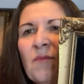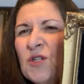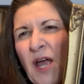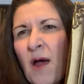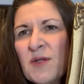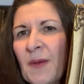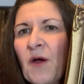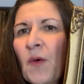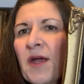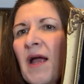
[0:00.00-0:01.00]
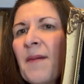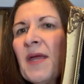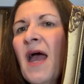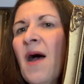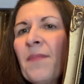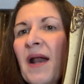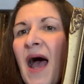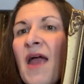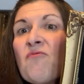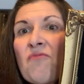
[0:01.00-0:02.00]
which I always make a working copy, but
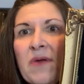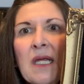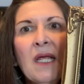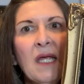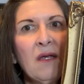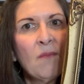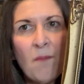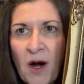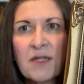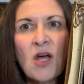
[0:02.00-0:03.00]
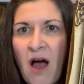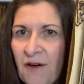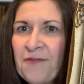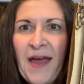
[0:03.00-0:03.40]
I really marked off